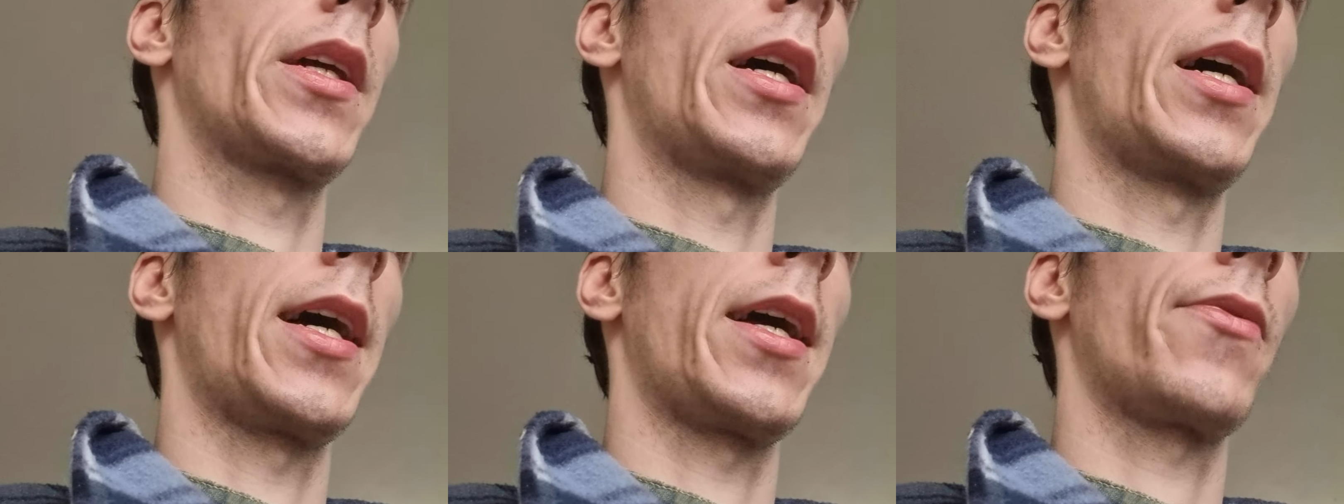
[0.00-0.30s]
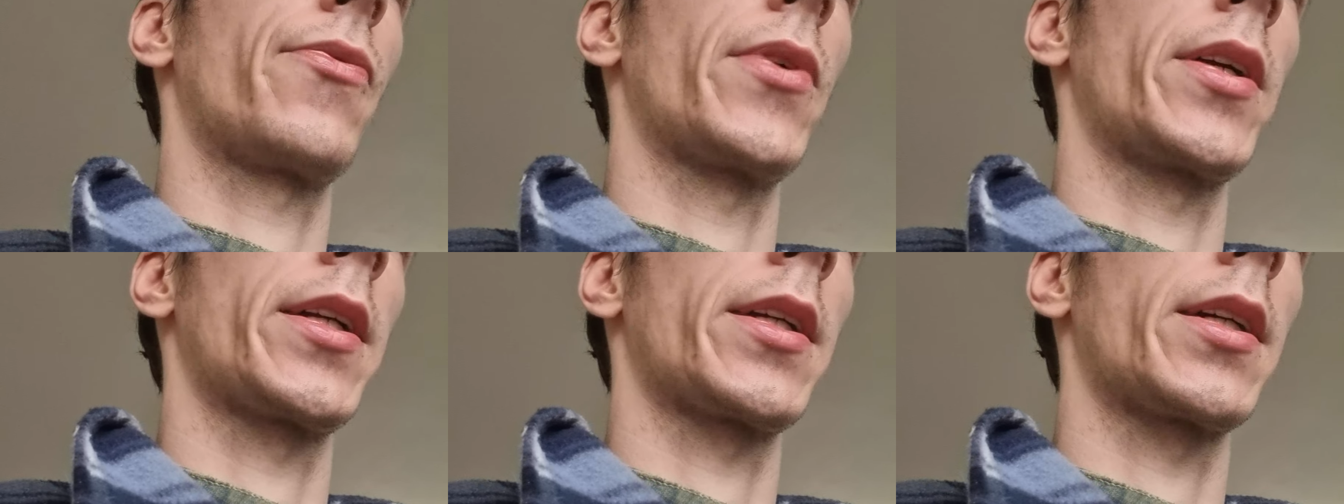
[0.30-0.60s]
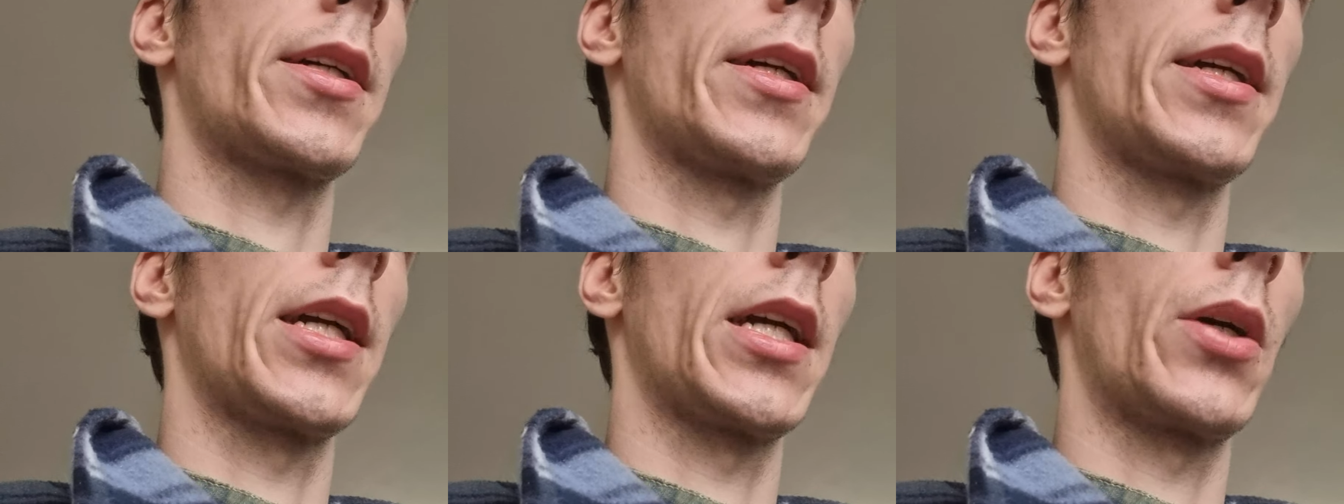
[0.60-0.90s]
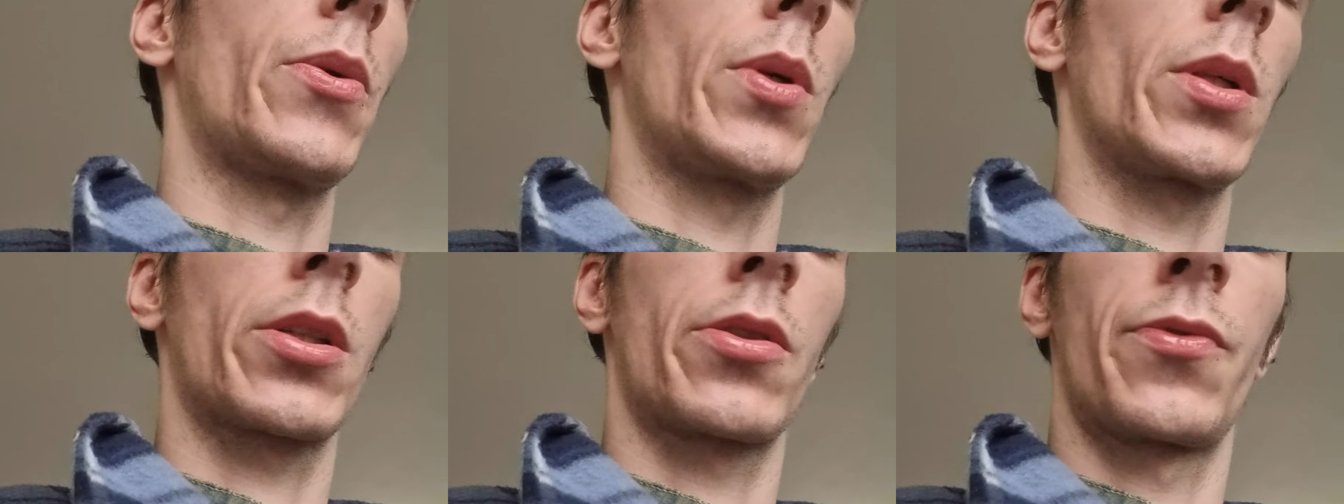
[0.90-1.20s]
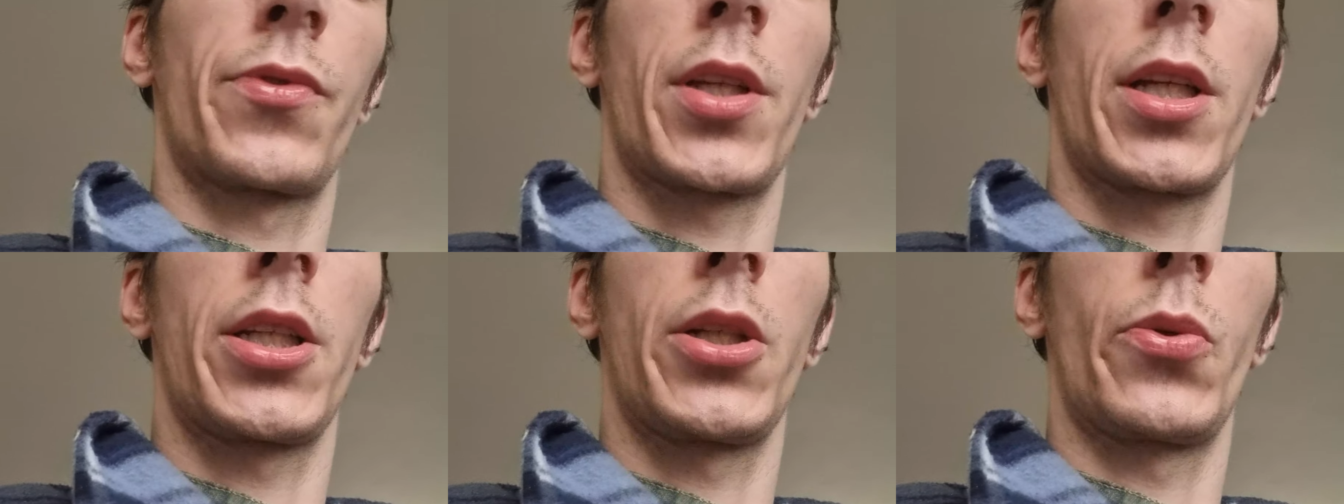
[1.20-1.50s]
I think I will
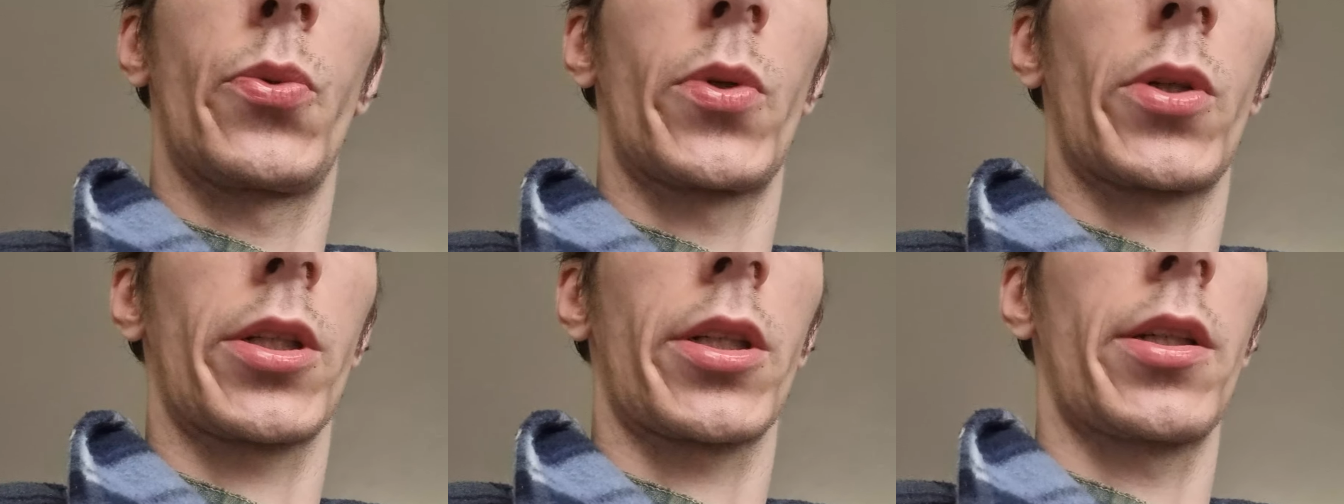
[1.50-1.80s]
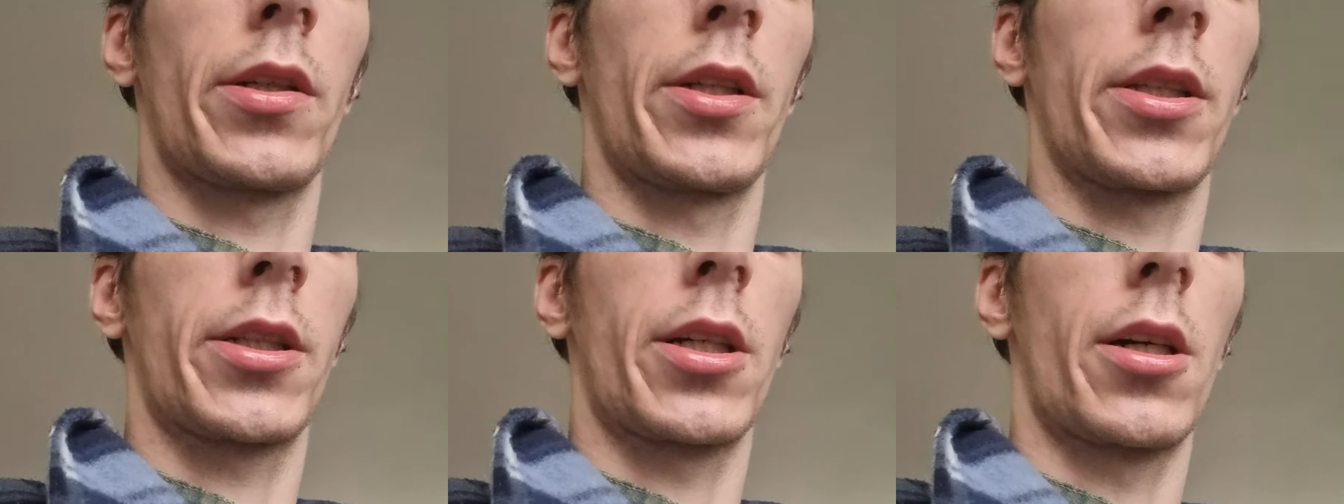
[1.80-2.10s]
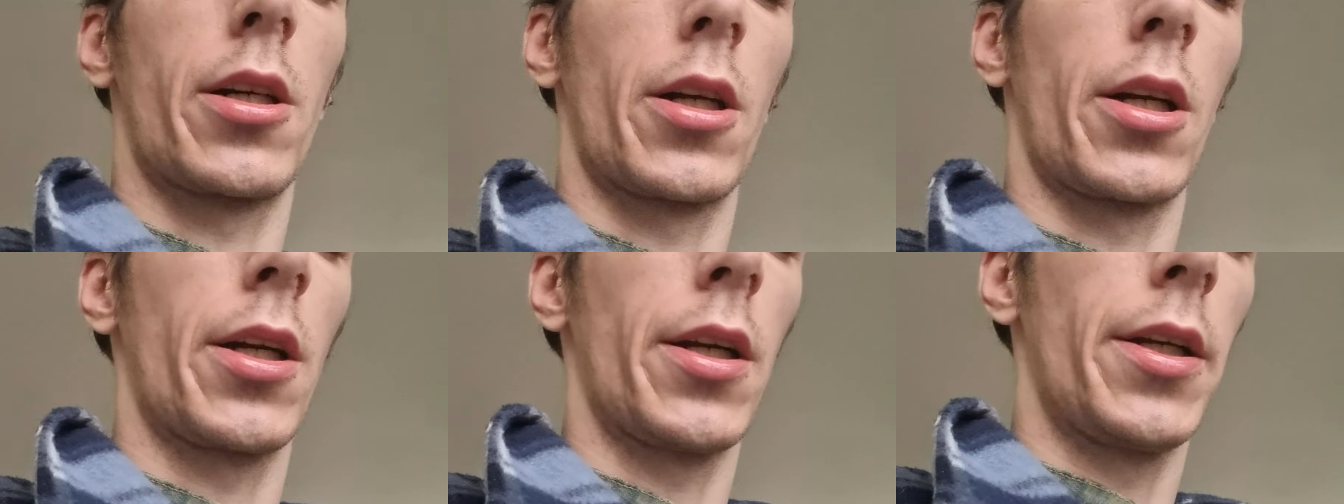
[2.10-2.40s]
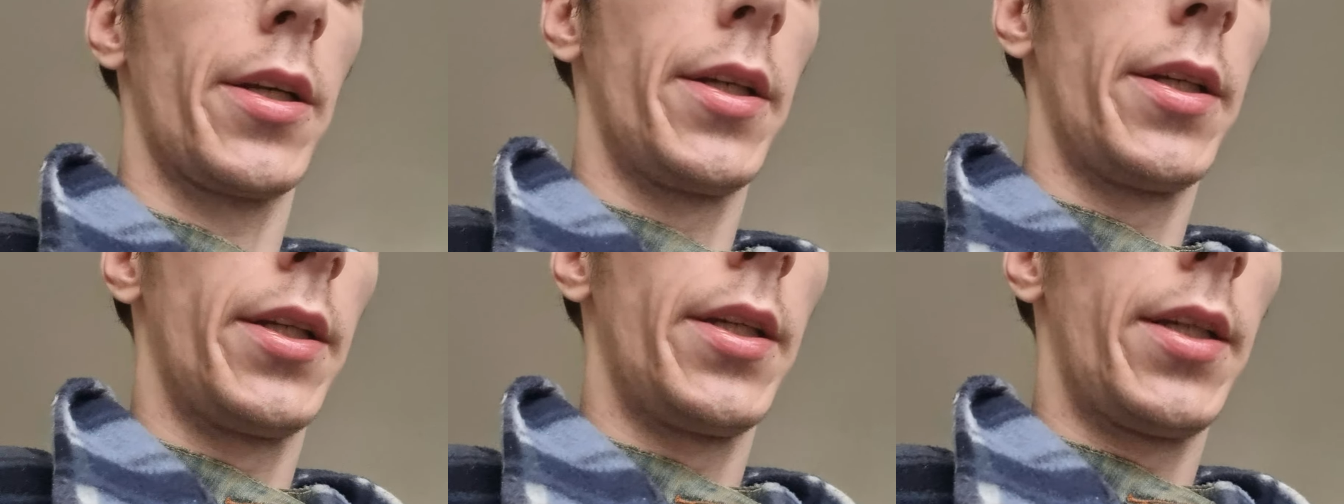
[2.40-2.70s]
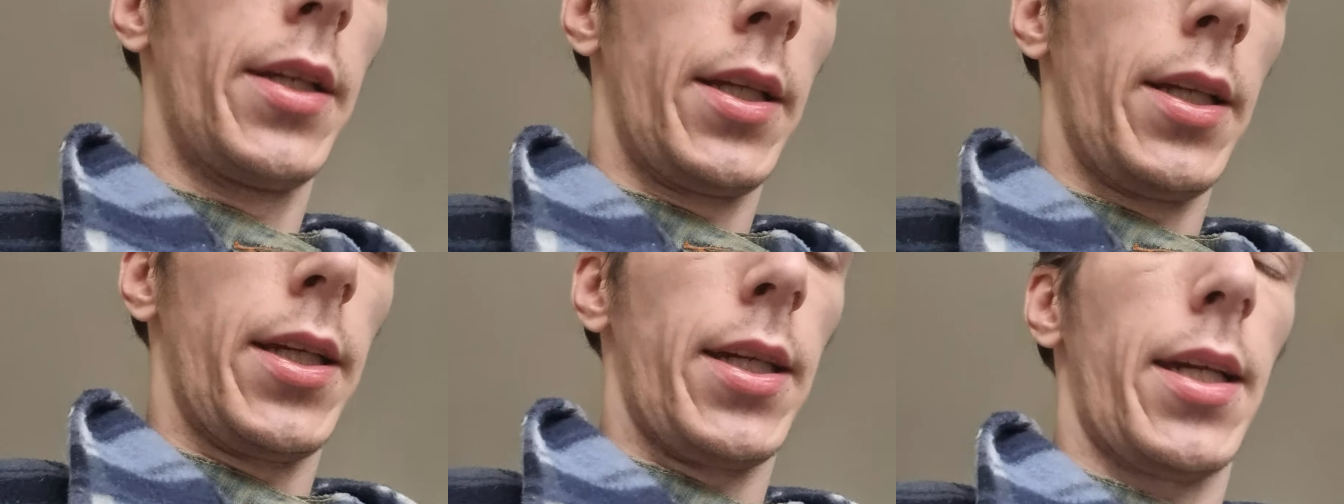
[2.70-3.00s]
continue work on the car
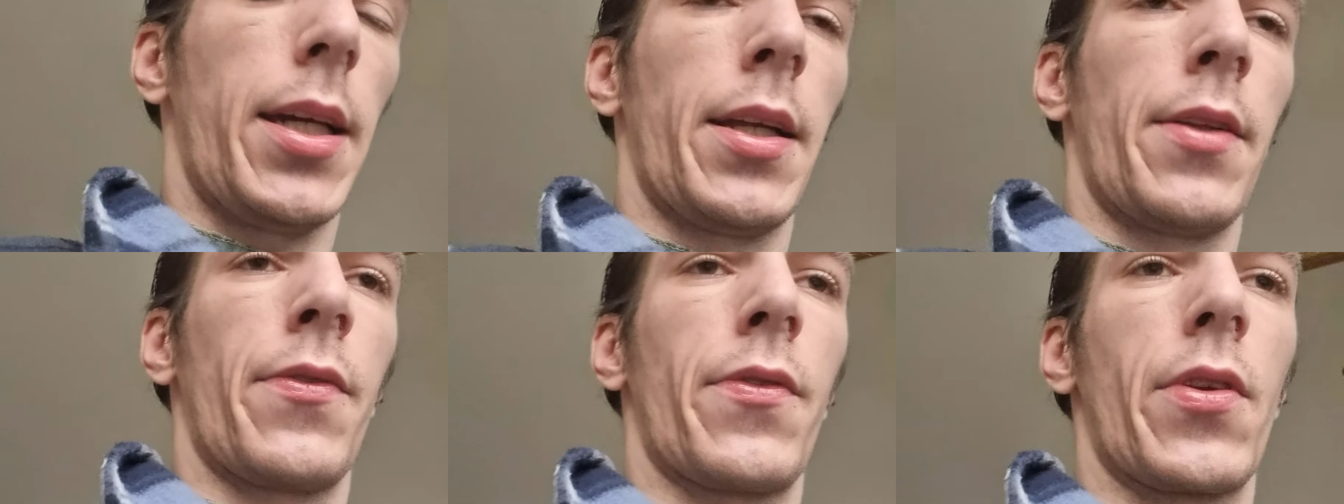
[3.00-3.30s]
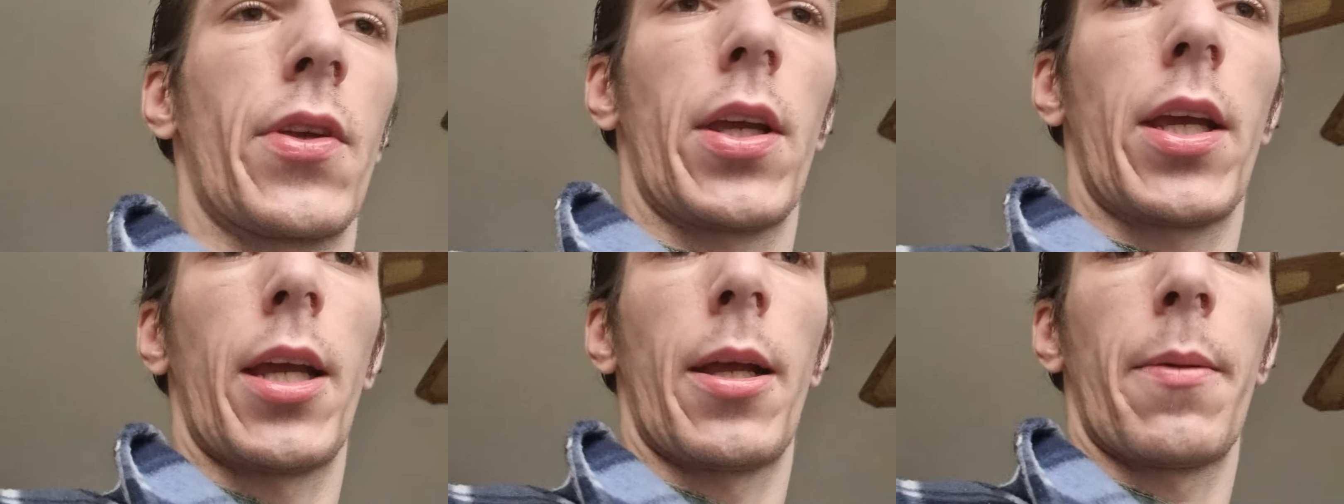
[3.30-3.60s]
and